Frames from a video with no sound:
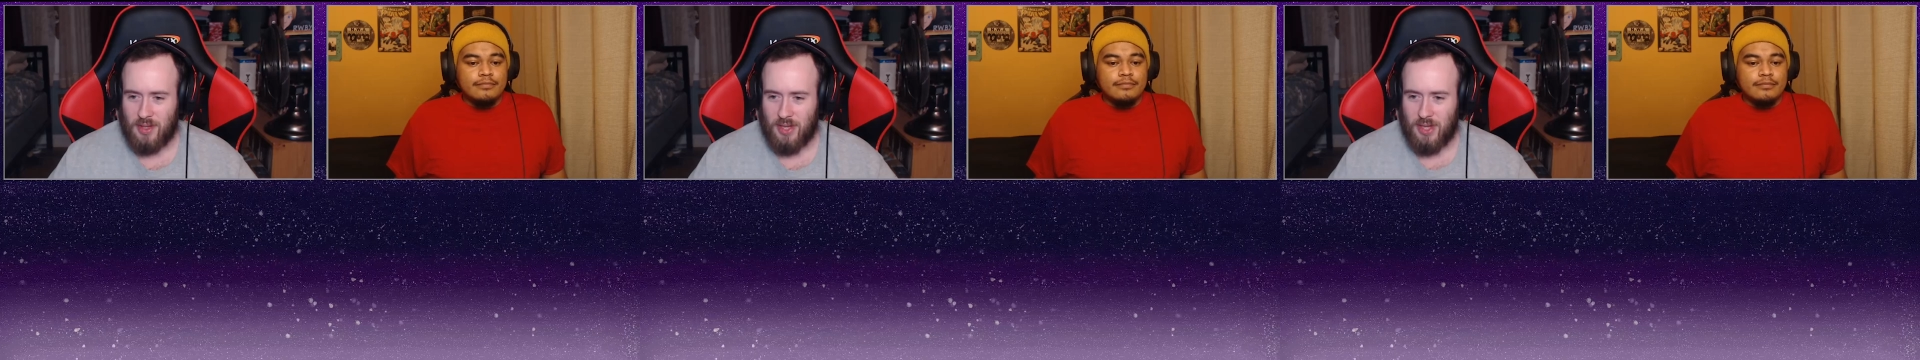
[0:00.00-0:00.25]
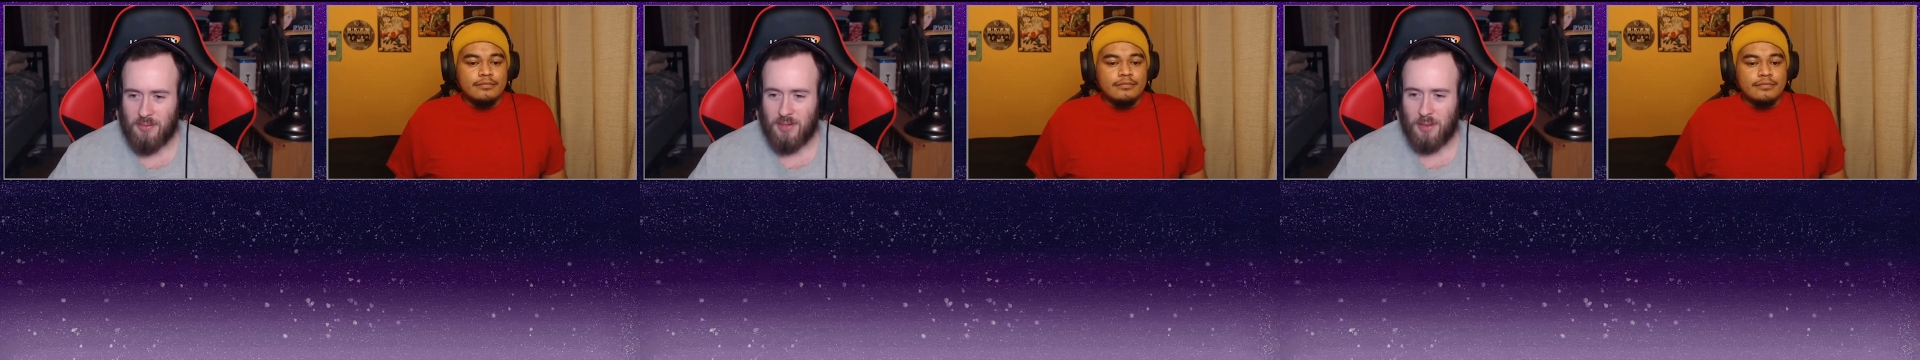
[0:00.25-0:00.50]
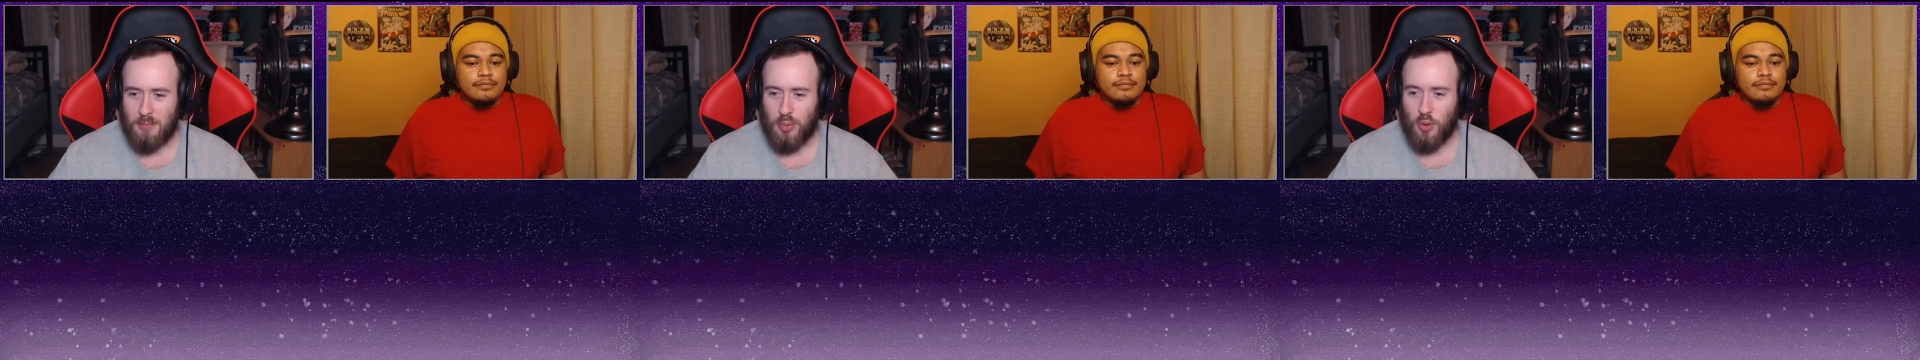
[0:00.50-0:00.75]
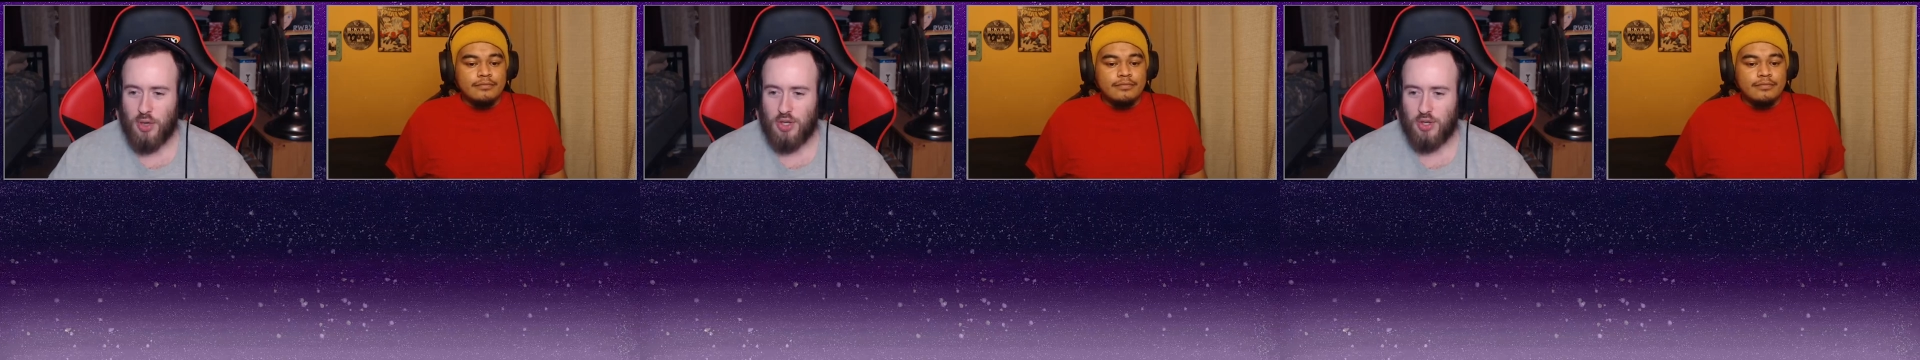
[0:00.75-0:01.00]
Speaker 1: Them some
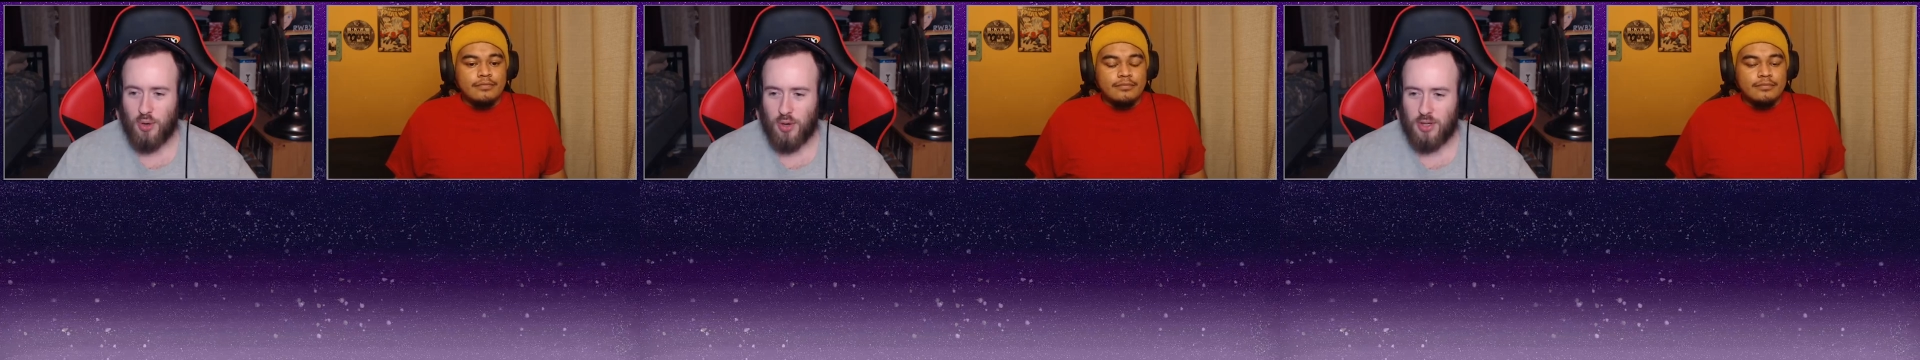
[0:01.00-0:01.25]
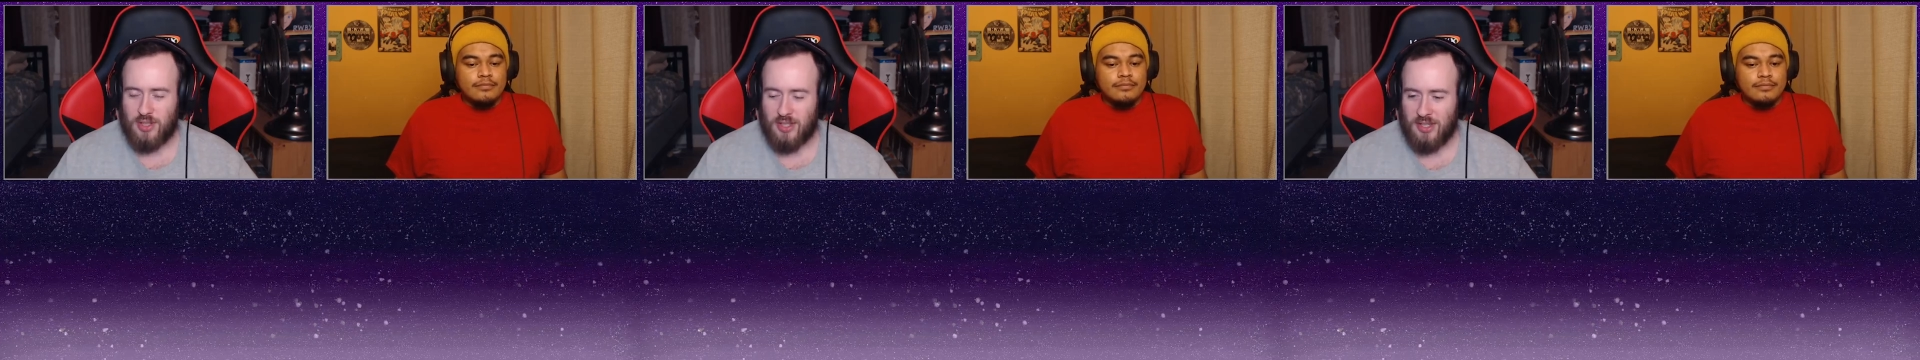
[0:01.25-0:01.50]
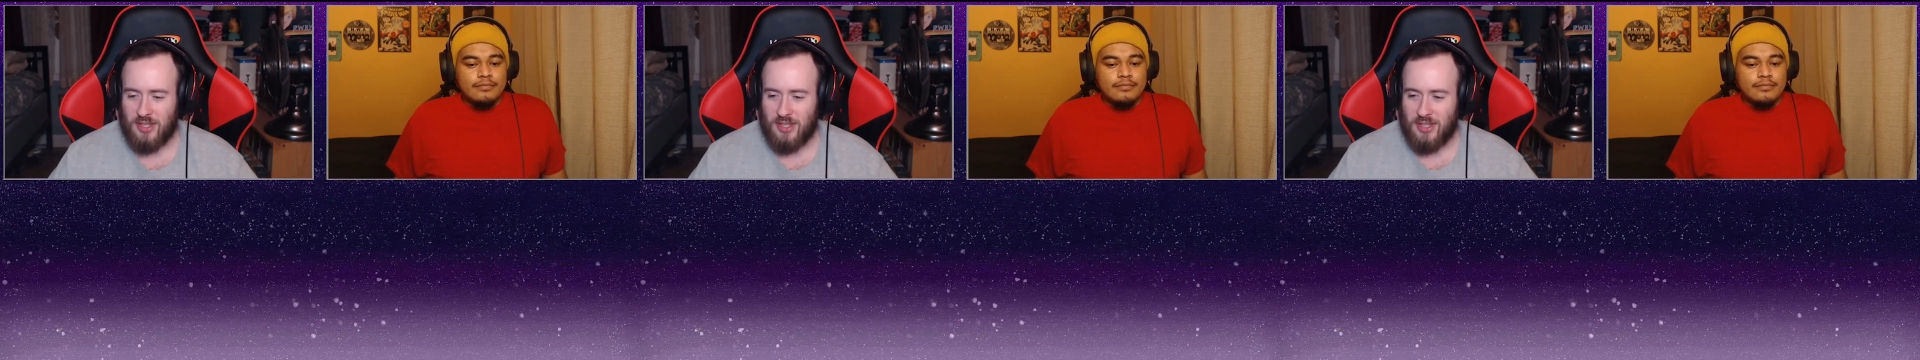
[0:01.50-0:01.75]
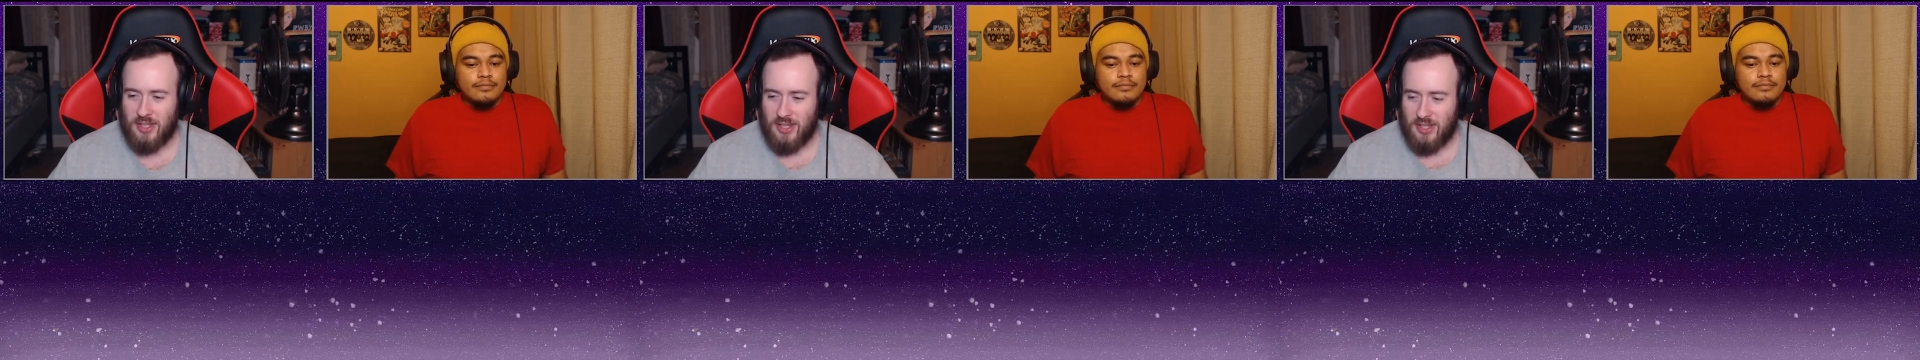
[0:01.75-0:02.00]
booty shorts.
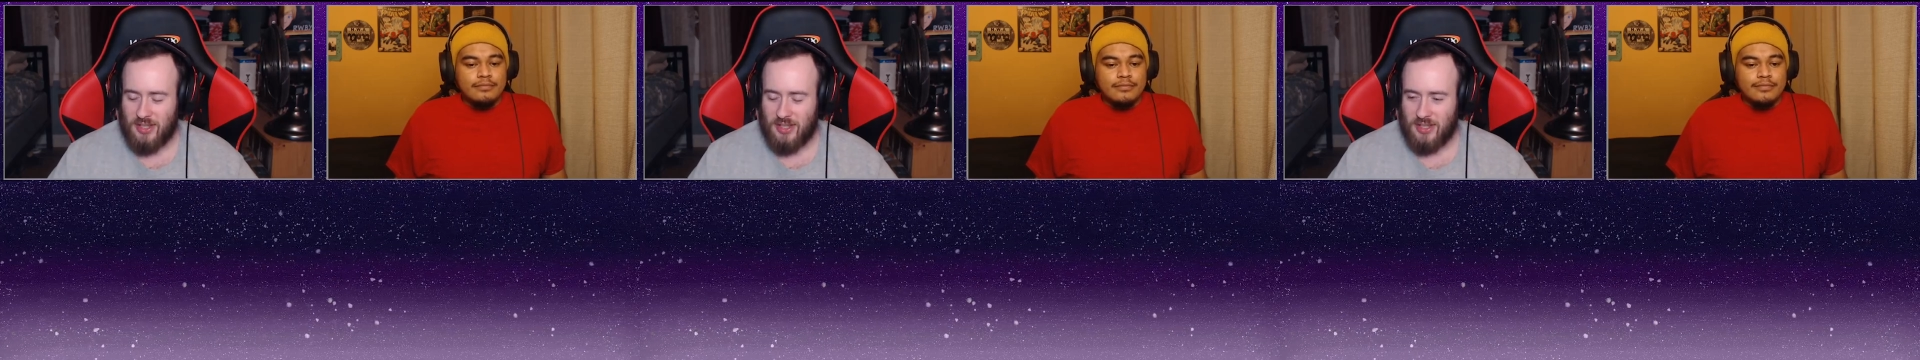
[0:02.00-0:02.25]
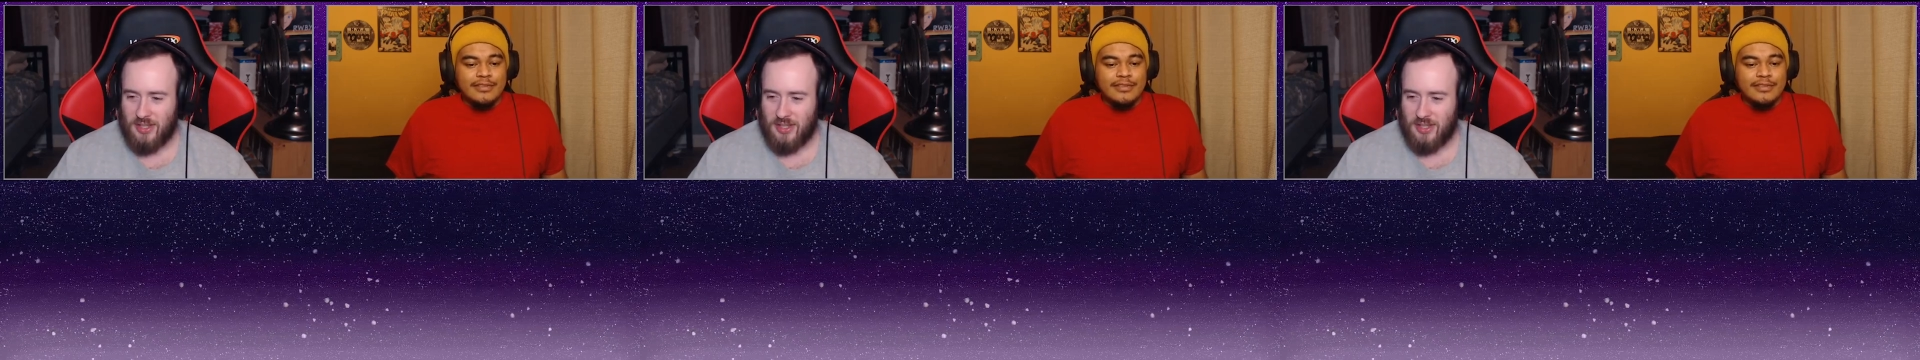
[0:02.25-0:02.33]
oh,